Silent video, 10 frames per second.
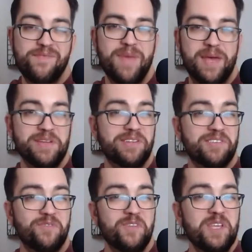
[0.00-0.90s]
maybe it
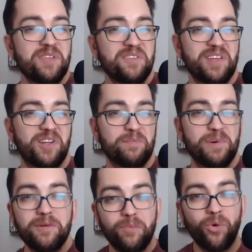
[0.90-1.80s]
just feels like you're
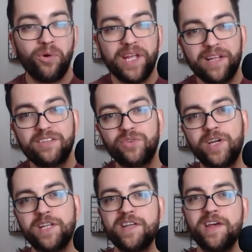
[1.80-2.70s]
putting more into
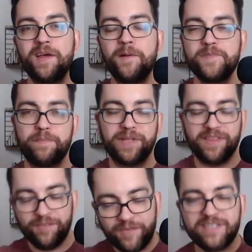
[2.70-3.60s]
it. But
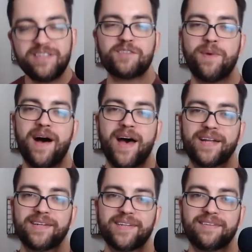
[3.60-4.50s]
the physics
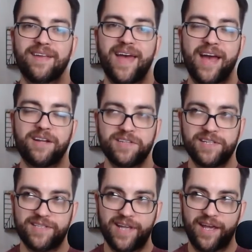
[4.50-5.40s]
behind it actually
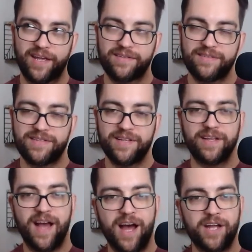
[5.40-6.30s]
say to the
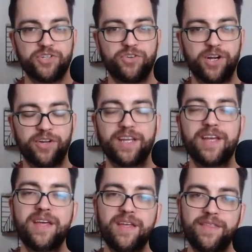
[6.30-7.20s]
contrary,
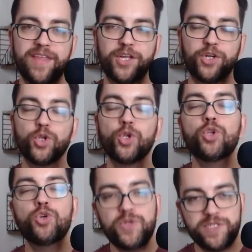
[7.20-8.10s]
that you're
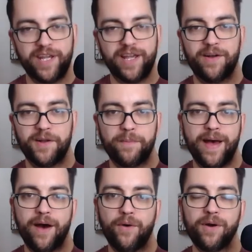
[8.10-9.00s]
losing out on
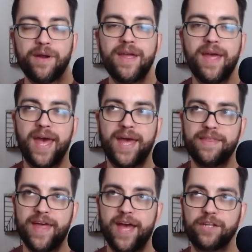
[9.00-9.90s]
power
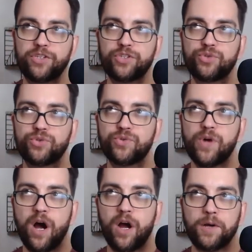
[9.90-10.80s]
and that you
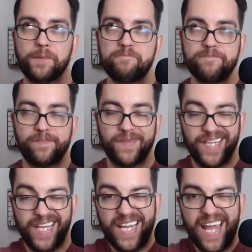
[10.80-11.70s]
are
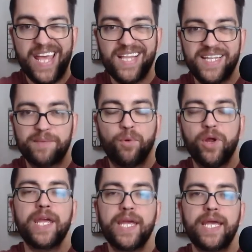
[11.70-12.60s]
innately
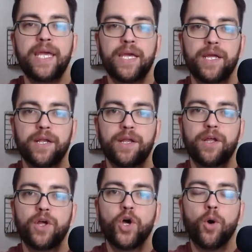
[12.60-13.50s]
bringing in
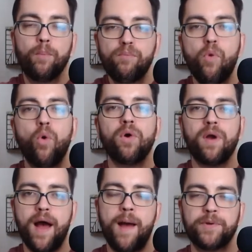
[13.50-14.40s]

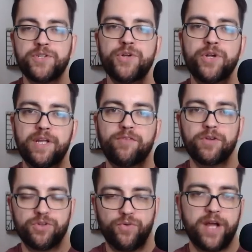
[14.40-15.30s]
more opportunity for
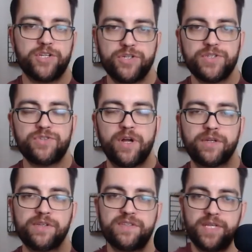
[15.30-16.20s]
directional
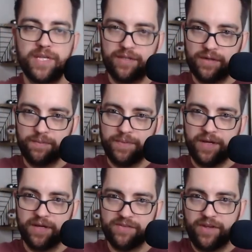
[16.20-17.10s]
struggles, either
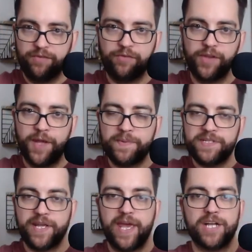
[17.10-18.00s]
because of a flip
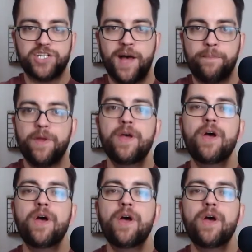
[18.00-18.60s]
to catch up